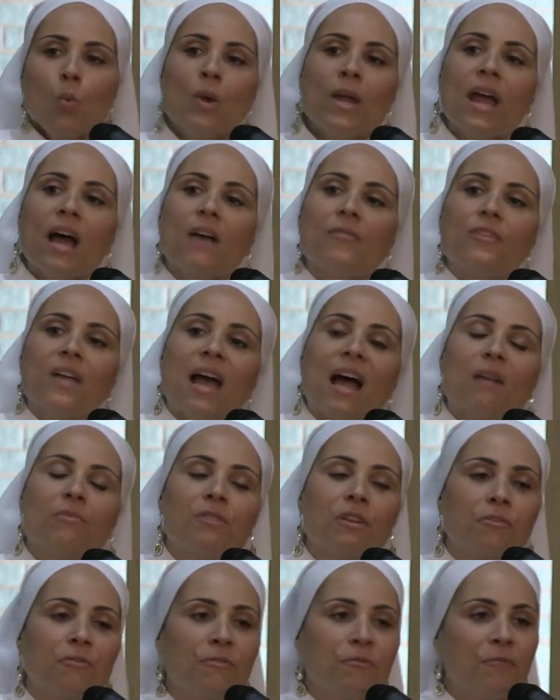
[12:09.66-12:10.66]
we have to have
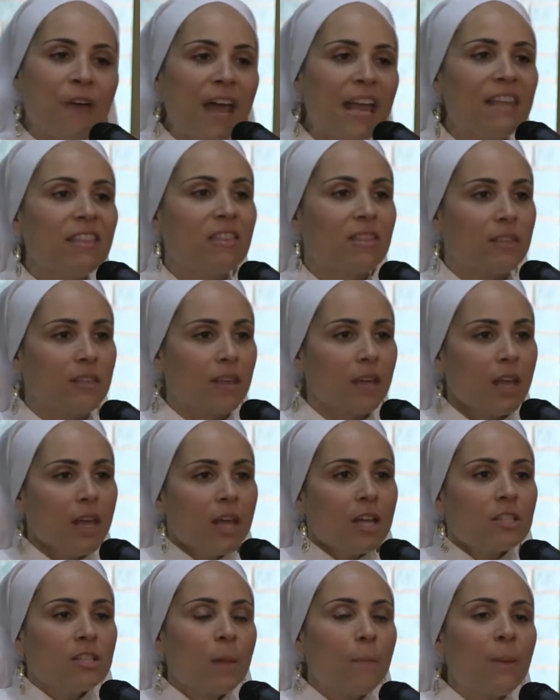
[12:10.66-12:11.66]
the
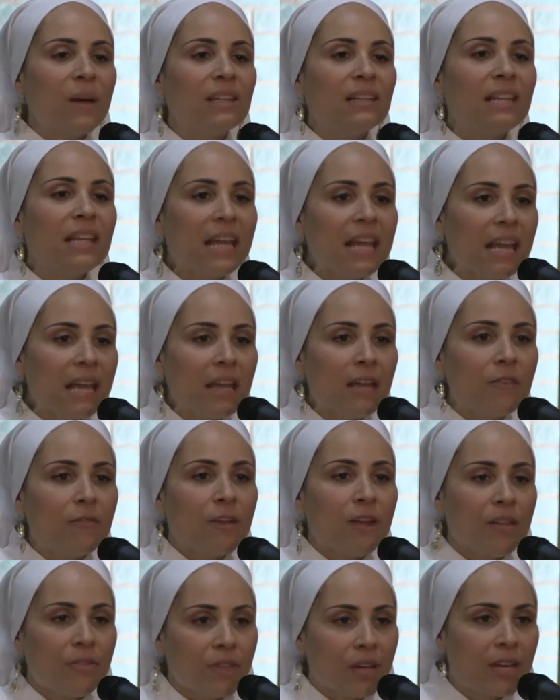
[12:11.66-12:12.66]
faith to
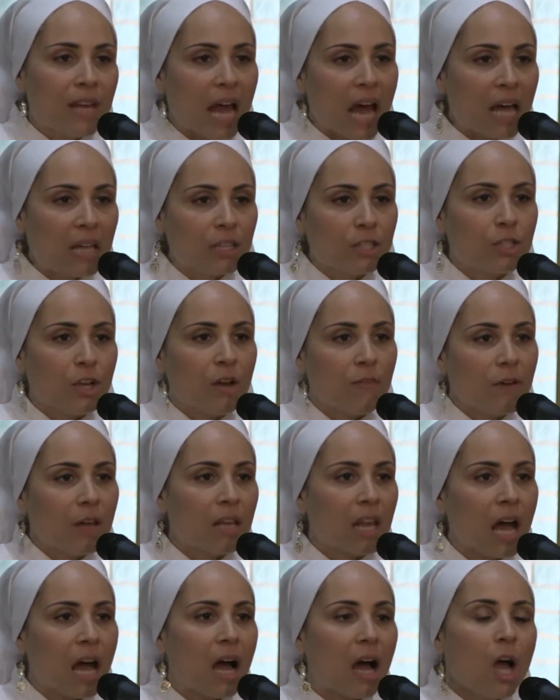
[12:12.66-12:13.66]
believe in the knowledge of
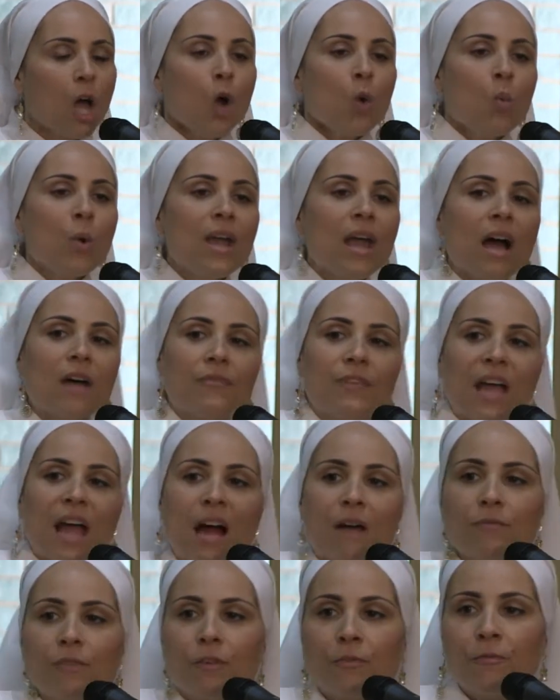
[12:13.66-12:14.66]
Allah. We have to
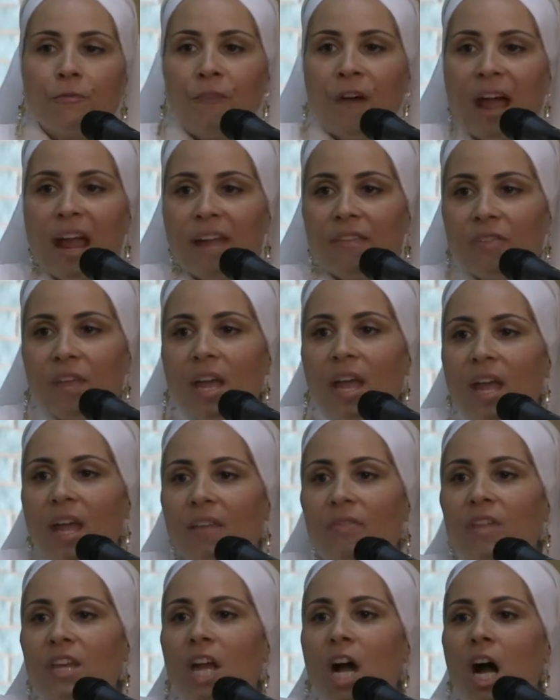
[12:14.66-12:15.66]
have the faith
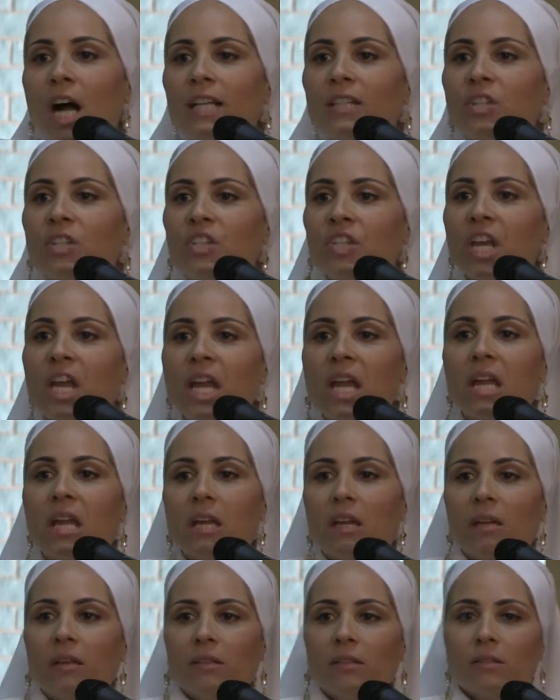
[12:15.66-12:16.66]
in the
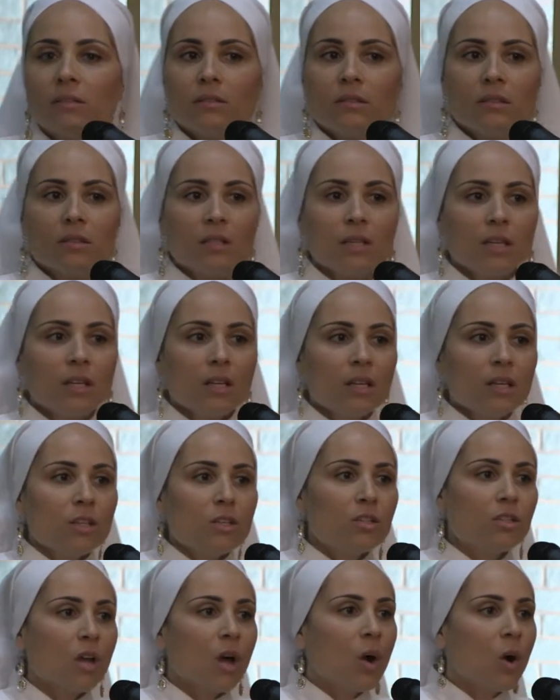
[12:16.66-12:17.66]
unseen.
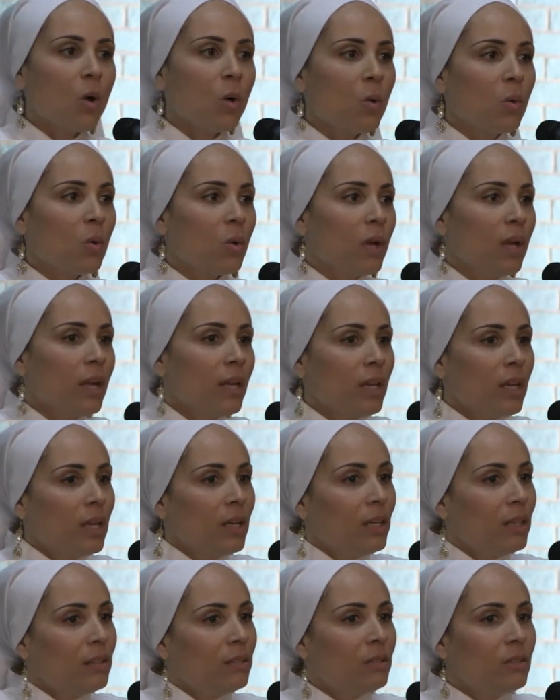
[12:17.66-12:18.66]
So,
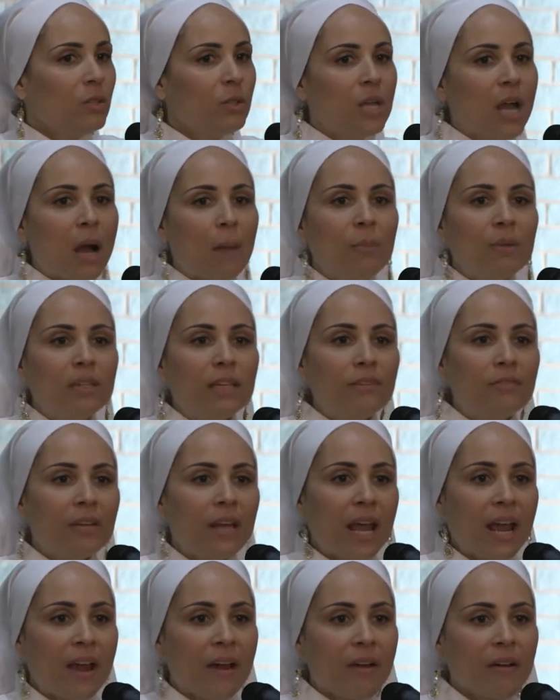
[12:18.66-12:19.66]
do y'all believe in
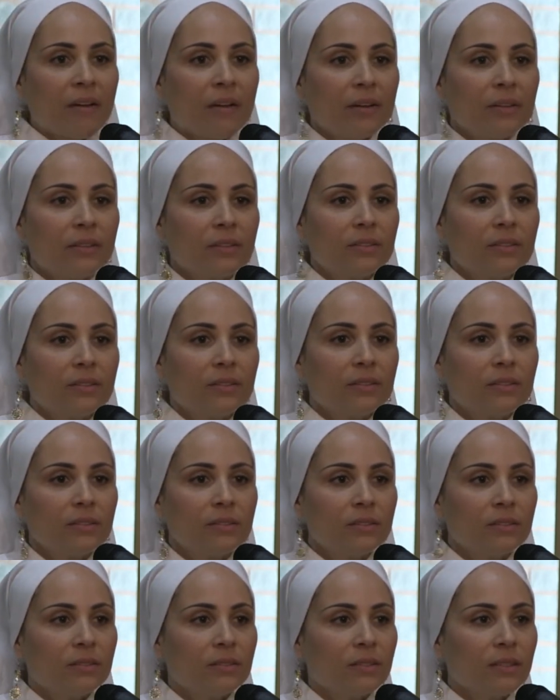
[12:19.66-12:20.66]
air?
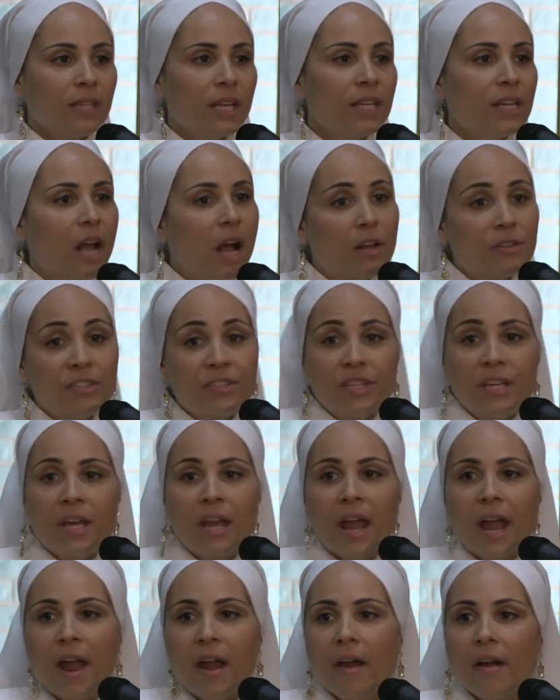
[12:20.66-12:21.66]
Can y'all
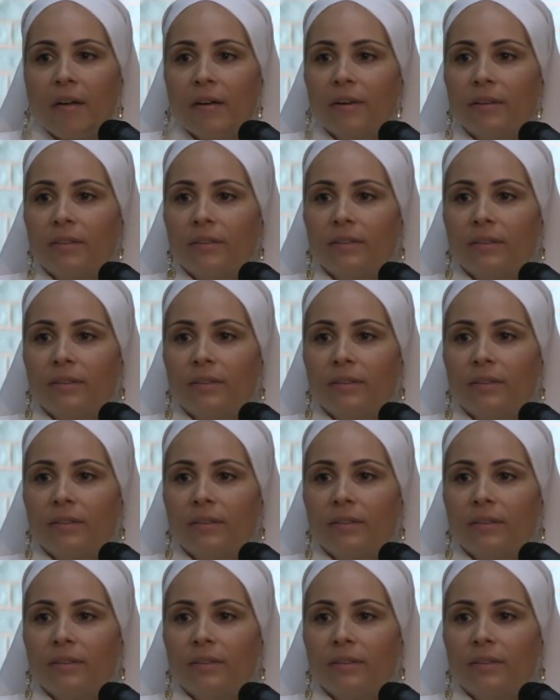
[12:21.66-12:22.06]
see air?